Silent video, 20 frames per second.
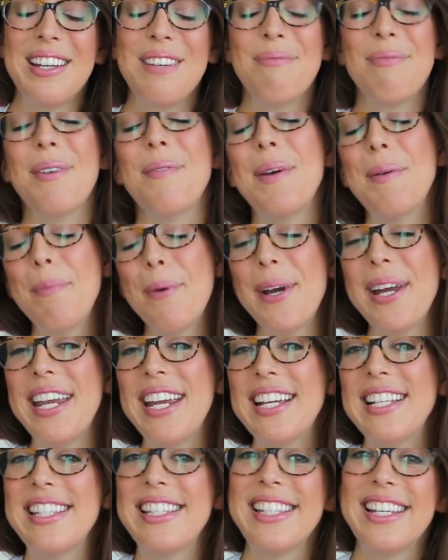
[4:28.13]
But my point
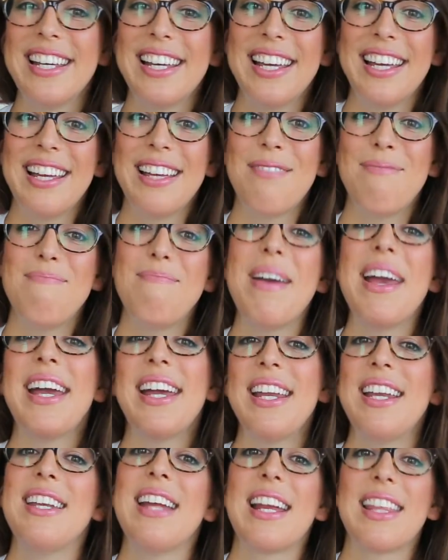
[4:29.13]
is, make
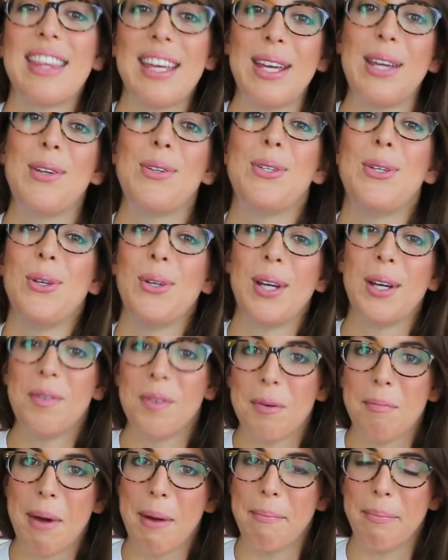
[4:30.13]
it a night that you two could
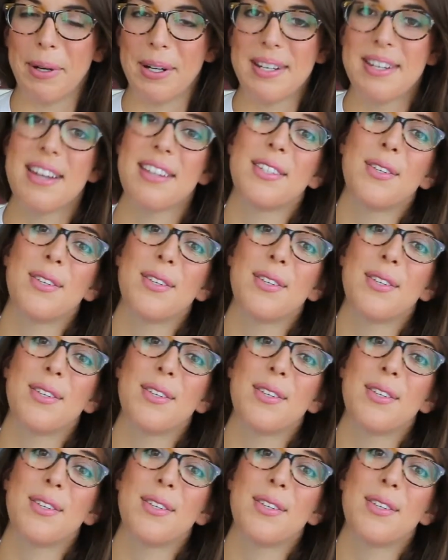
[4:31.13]
remember.